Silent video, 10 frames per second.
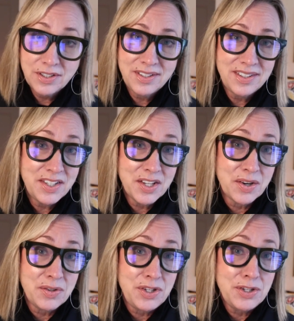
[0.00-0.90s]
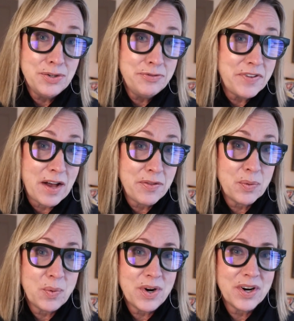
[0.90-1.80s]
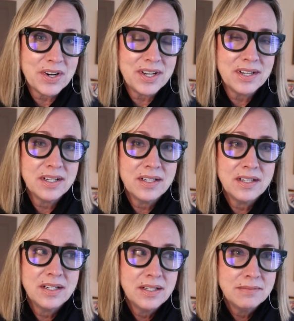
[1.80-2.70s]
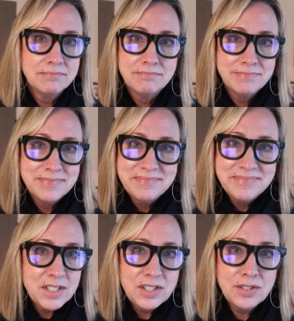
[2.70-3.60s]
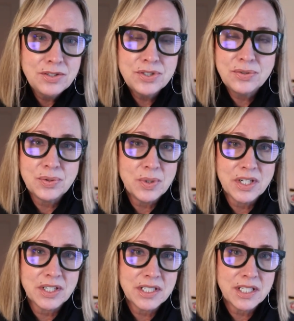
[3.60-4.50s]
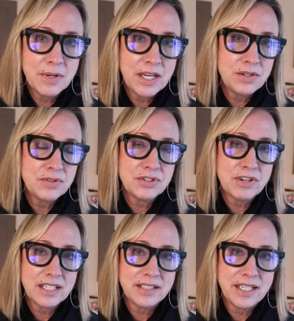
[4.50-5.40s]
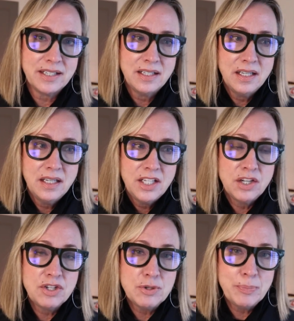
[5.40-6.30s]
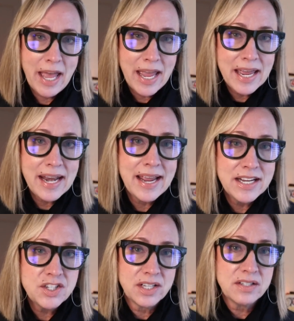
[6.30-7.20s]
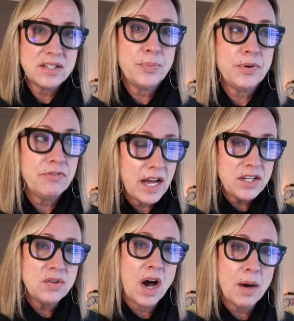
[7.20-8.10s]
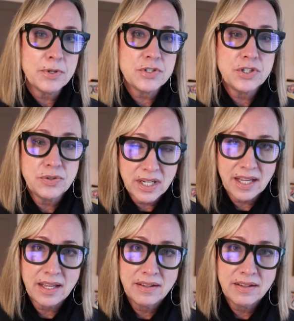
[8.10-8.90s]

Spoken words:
you found the work, you do the work, they pay you directly. You pay an agent to provide you opportunity.